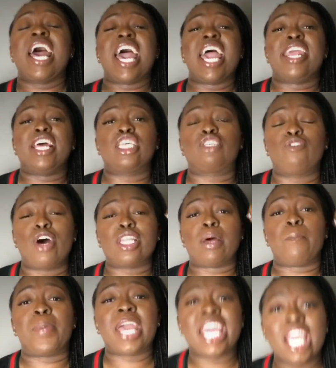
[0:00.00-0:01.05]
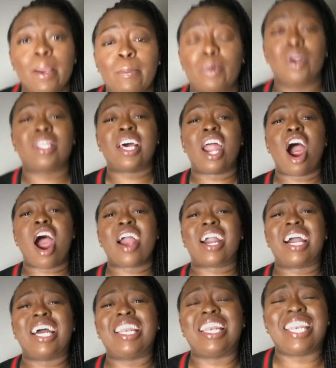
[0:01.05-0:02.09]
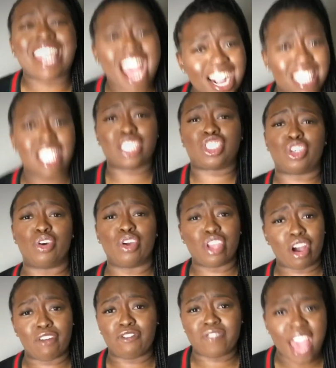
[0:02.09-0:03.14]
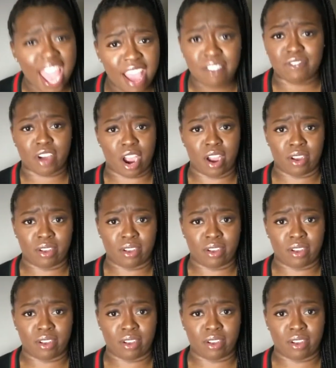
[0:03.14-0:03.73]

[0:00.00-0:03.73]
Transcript: it is for the people that are connected to your favor.